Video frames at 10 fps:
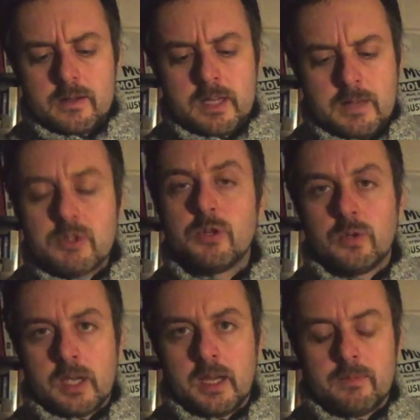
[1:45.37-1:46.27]
Keep
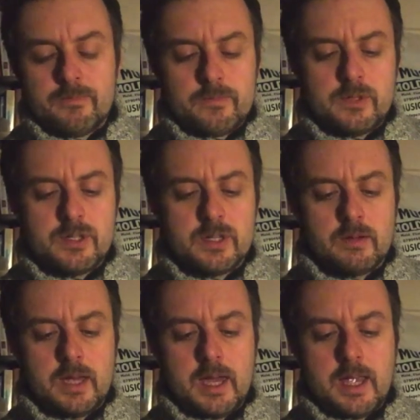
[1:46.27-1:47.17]
Talking, which is
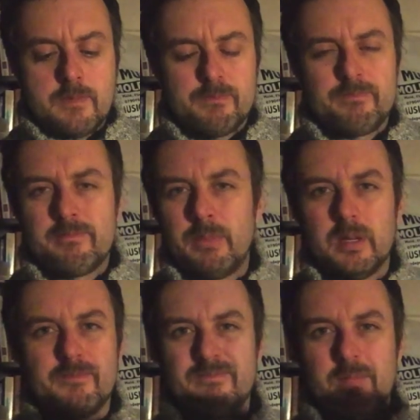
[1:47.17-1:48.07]
okay.
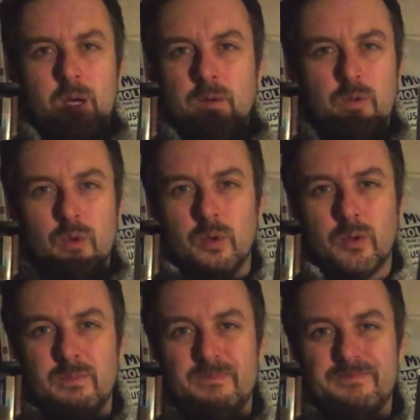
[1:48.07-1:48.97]
But overall,